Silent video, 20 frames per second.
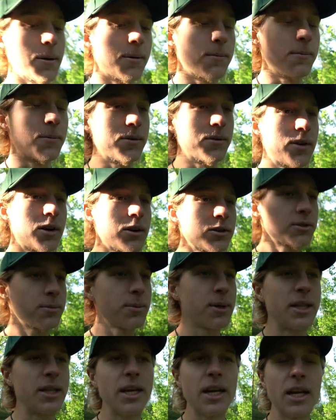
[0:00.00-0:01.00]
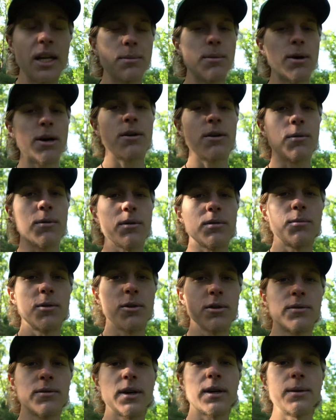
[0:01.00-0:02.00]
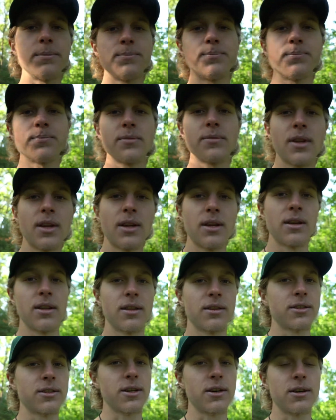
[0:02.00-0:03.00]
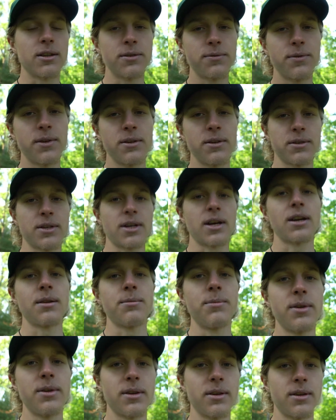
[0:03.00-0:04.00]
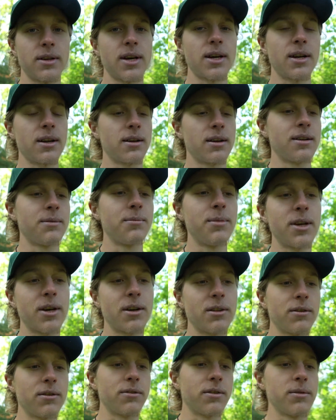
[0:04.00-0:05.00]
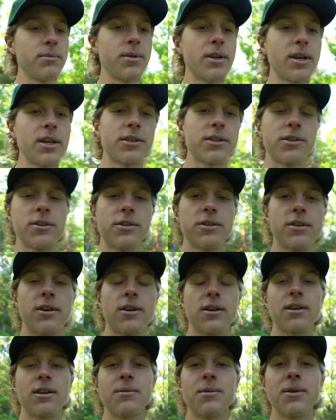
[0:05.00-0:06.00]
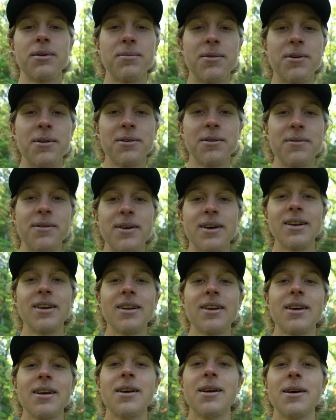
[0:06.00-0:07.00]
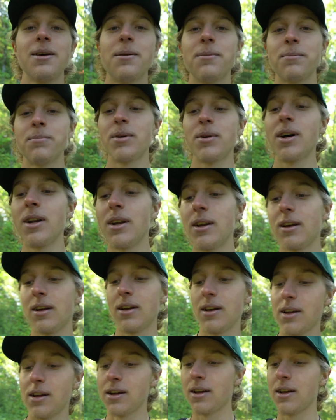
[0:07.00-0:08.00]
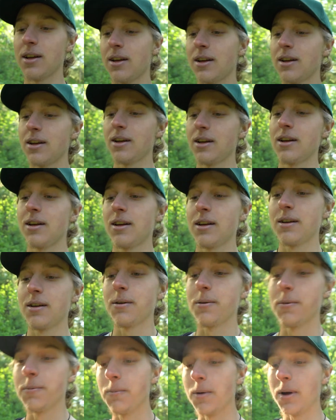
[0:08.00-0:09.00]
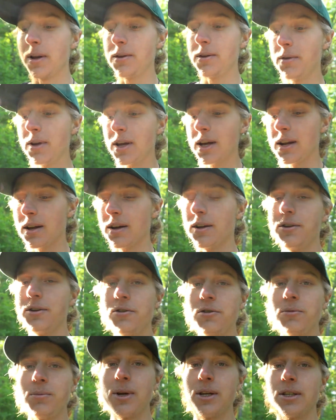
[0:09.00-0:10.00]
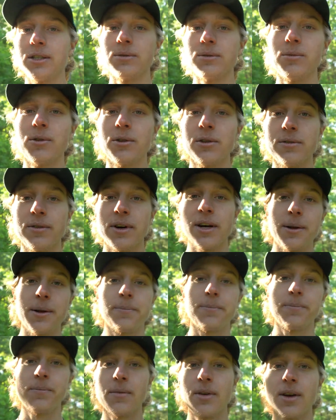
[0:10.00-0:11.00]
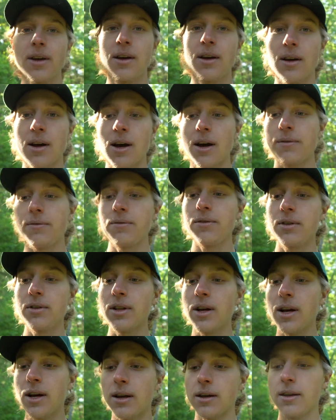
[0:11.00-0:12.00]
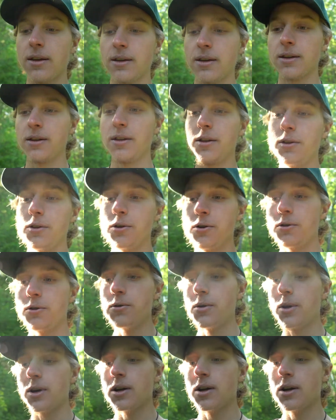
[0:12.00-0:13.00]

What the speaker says: what I've also been thinking about with Moldavite, sorry, this video is kind of going to be all over the place just talking about Moldavite. But when you get a new piece of Moldavite, I feel like you